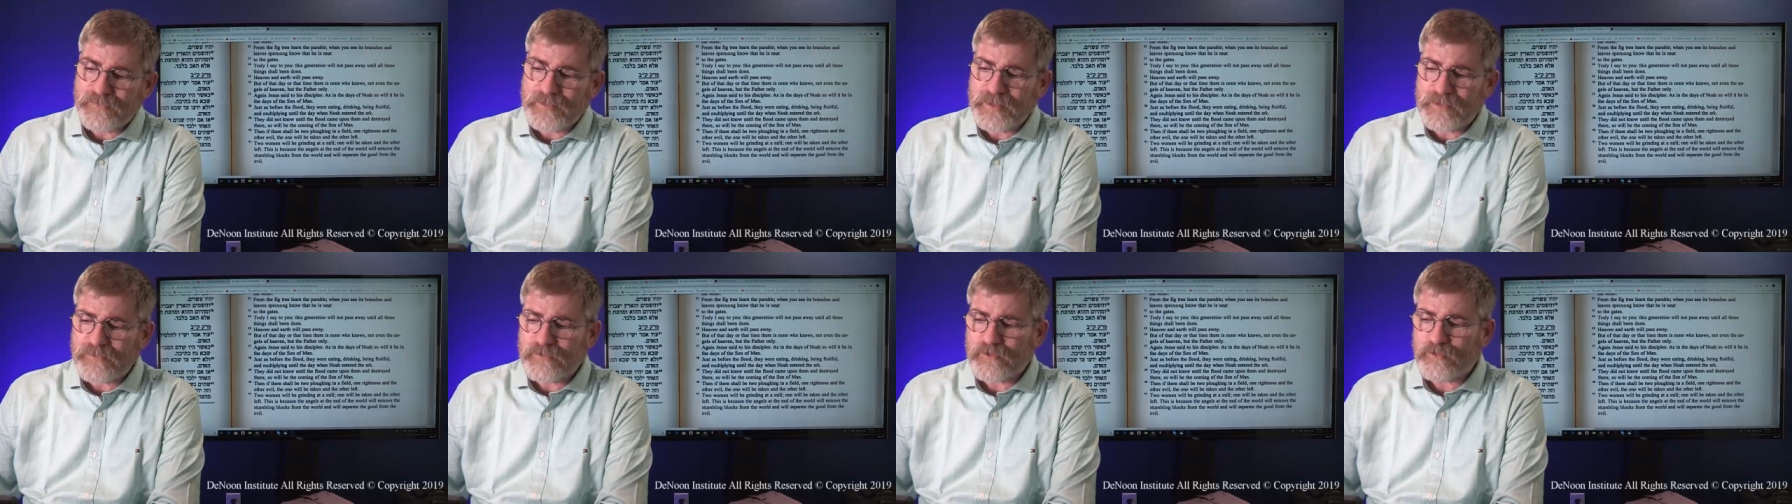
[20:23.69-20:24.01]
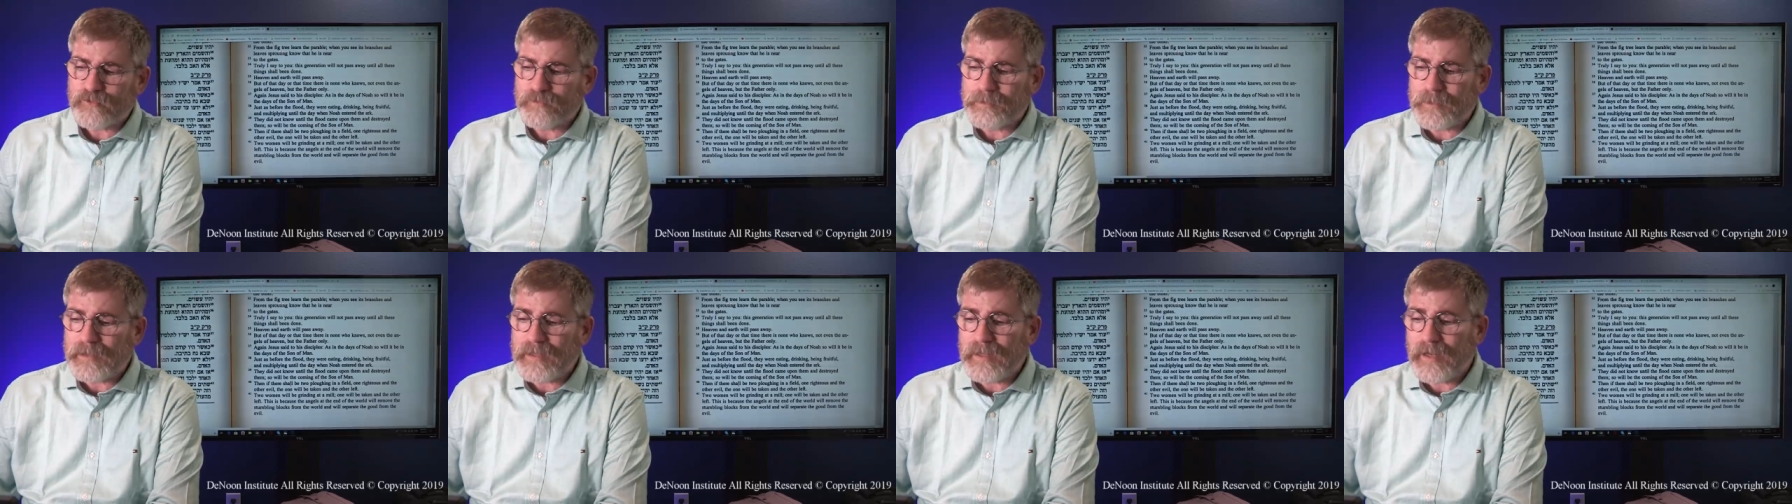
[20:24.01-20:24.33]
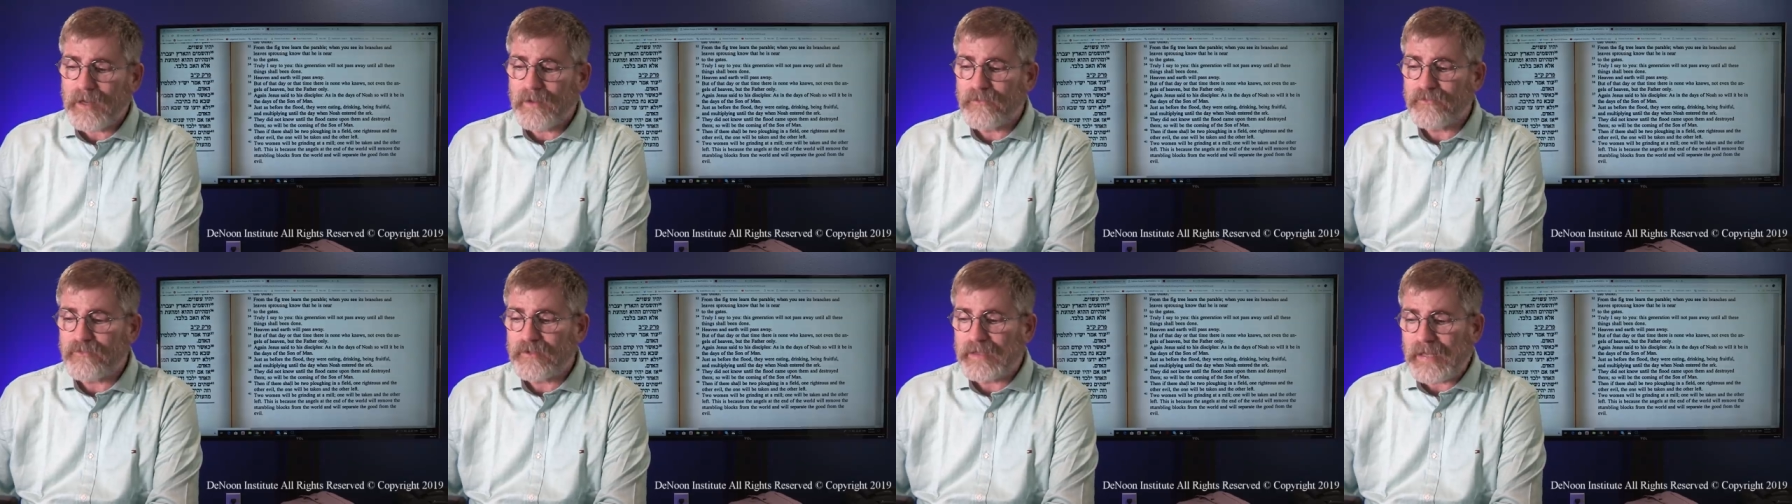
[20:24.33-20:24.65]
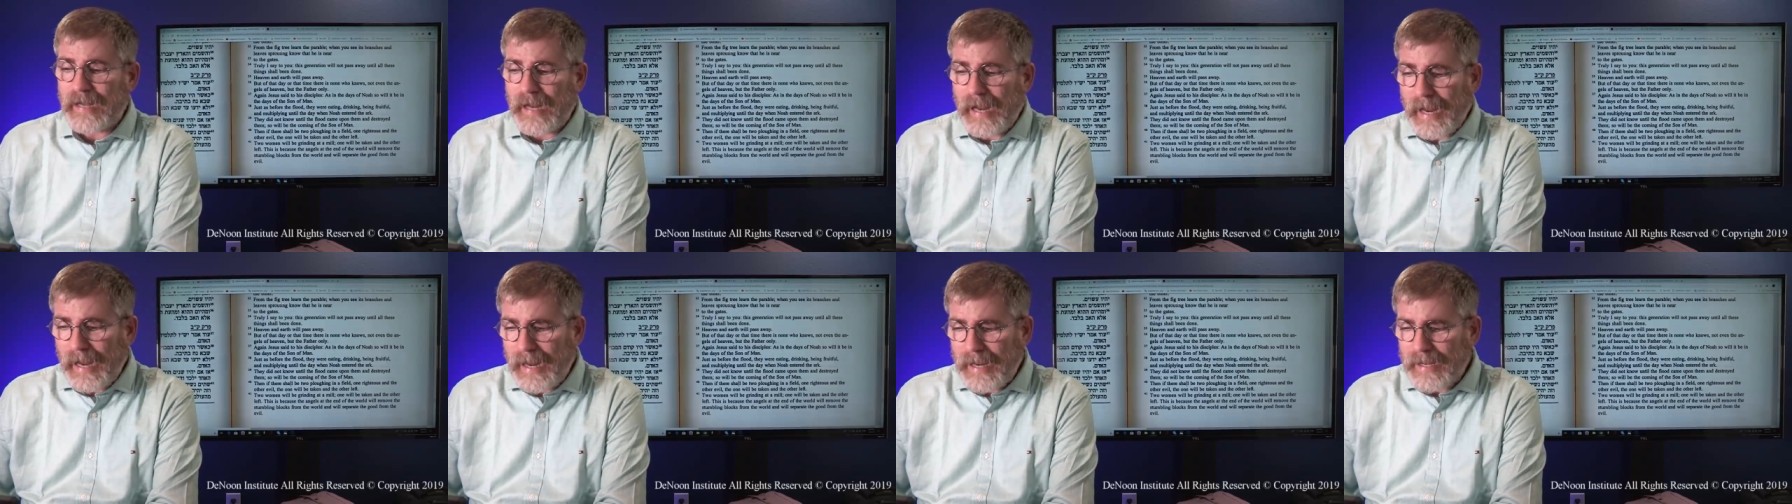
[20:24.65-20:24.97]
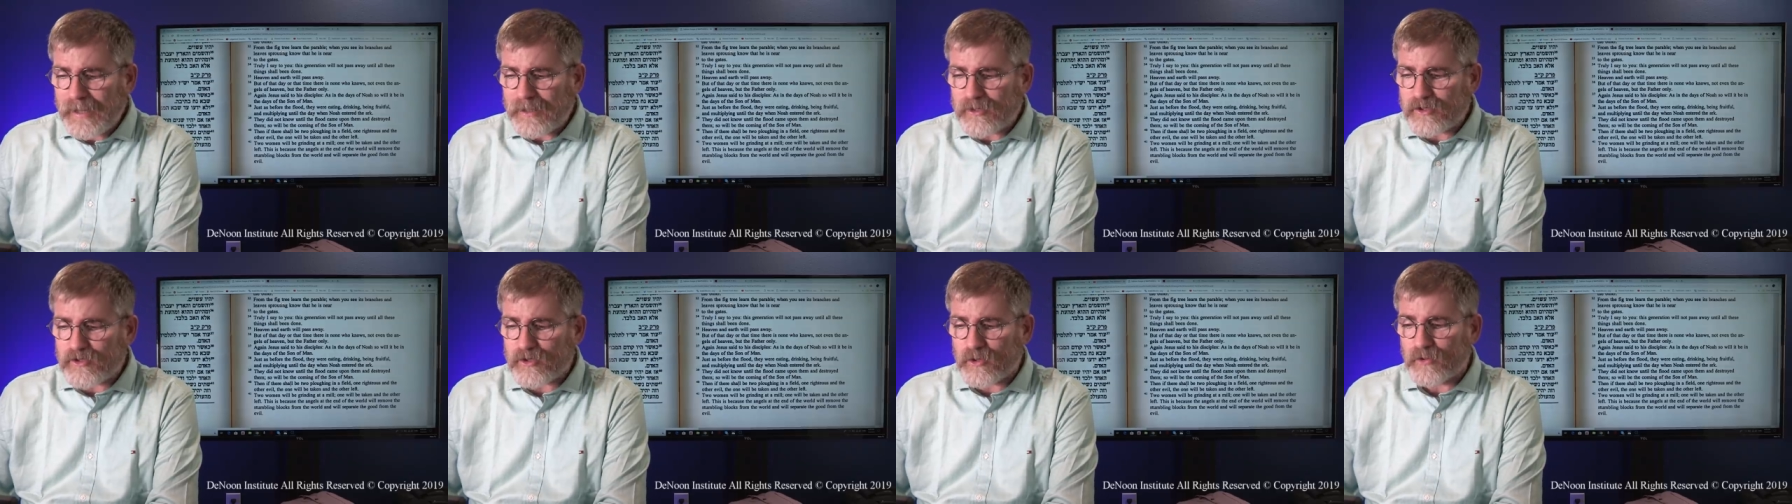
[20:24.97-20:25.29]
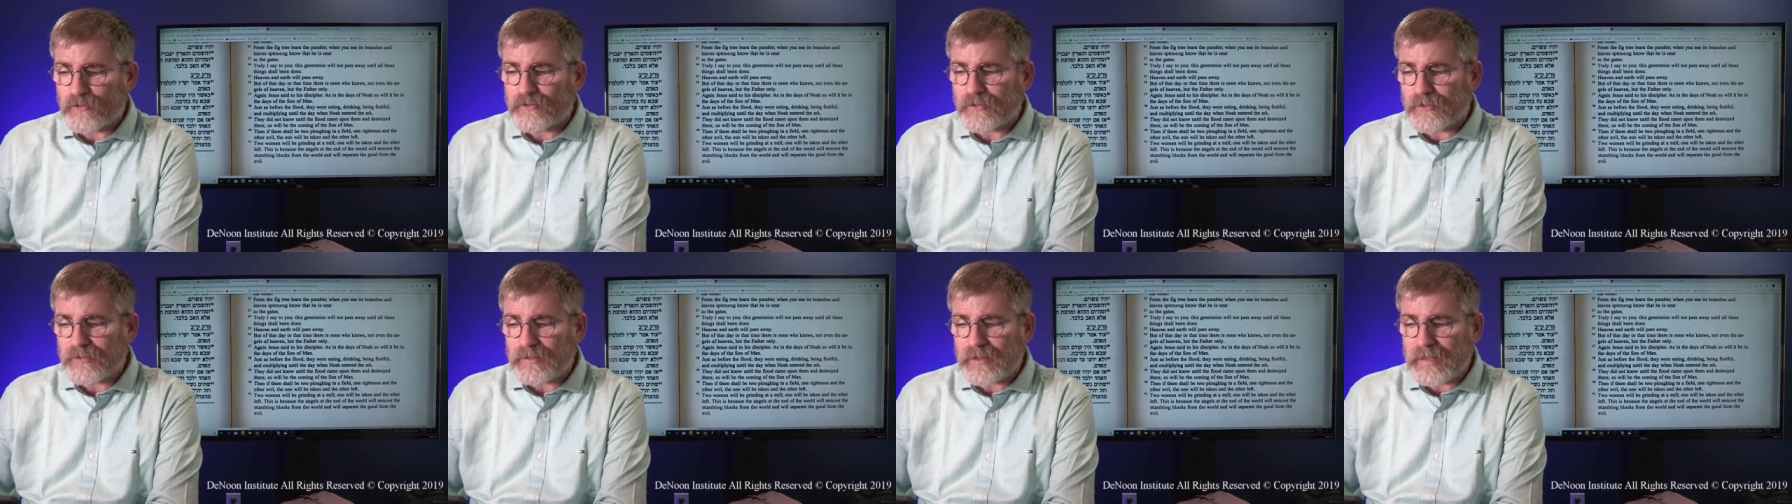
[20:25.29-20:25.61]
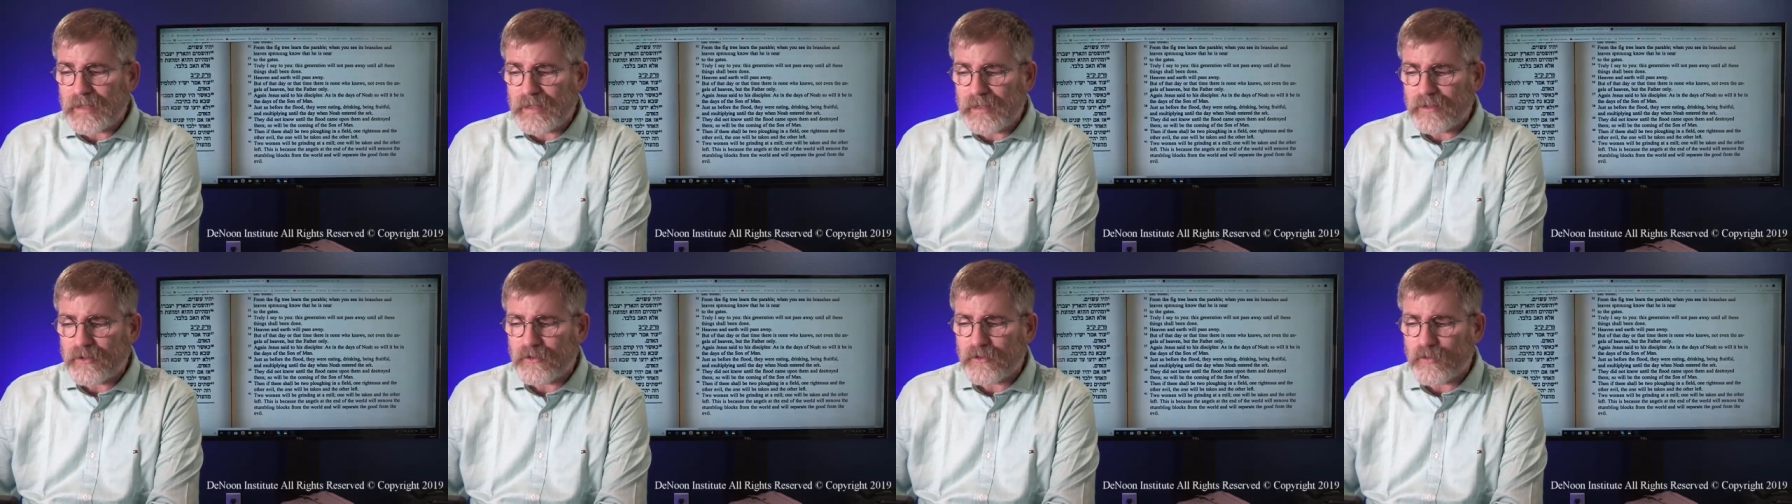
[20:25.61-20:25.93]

This is because the angels at the end